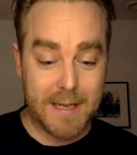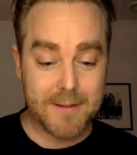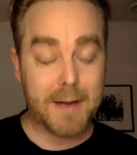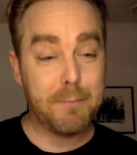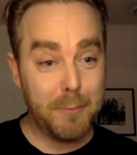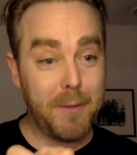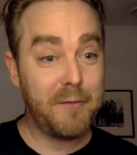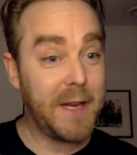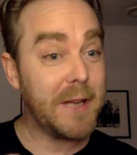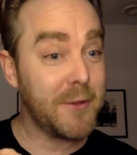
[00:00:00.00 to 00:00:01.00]
put my
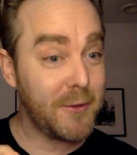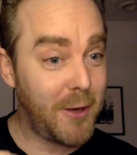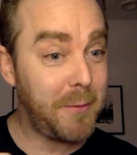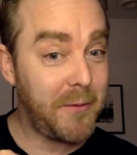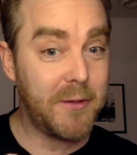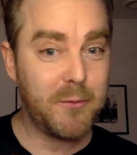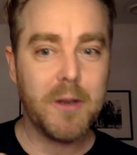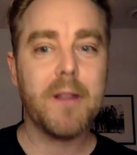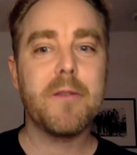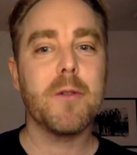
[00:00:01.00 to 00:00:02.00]
fingers on top of this
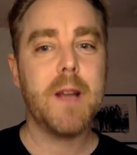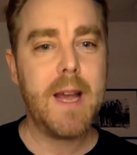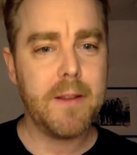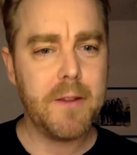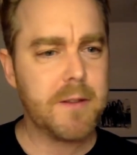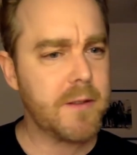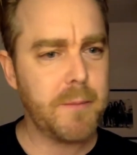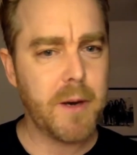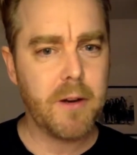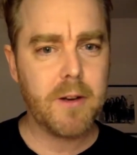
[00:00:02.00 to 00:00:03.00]
one. I thought, hey, this is an
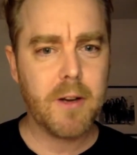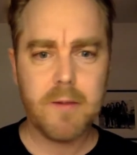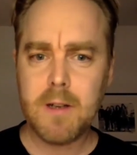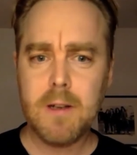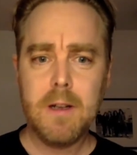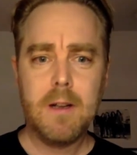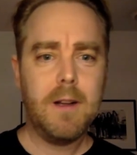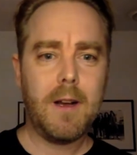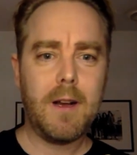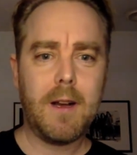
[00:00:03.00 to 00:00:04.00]
American cover.